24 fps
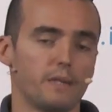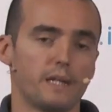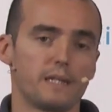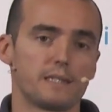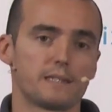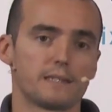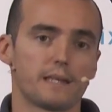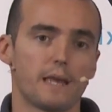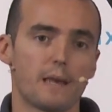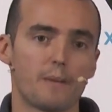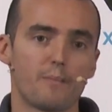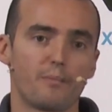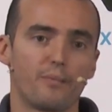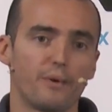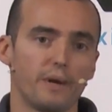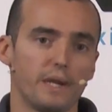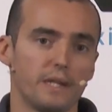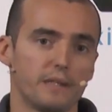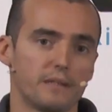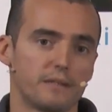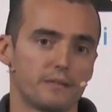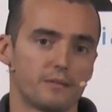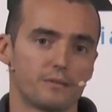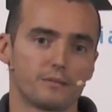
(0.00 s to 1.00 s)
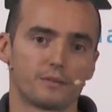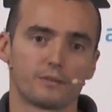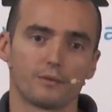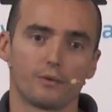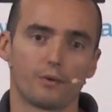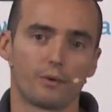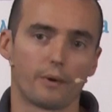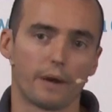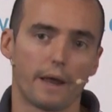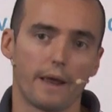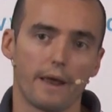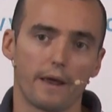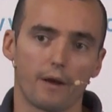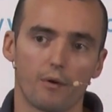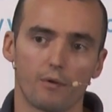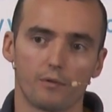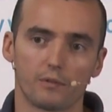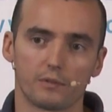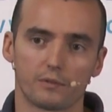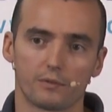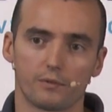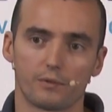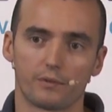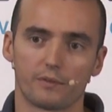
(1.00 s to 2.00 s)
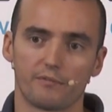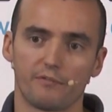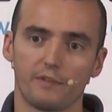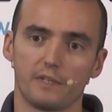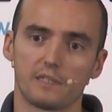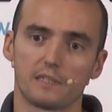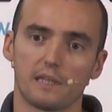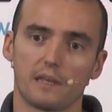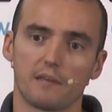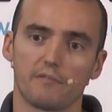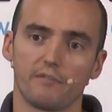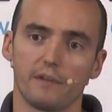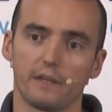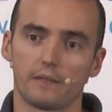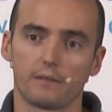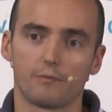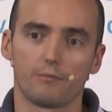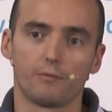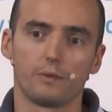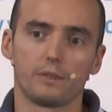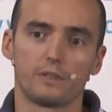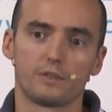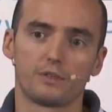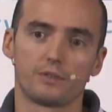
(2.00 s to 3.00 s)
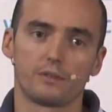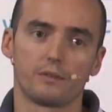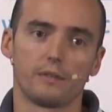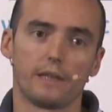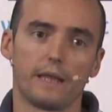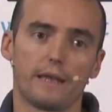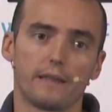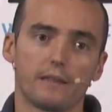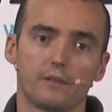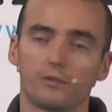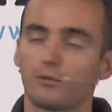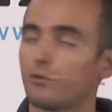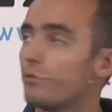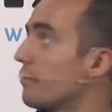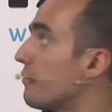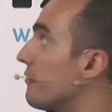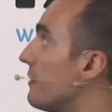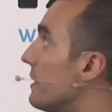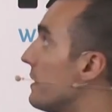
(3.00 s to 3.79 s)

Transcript: let's say, prints or echoes or things like that, which led to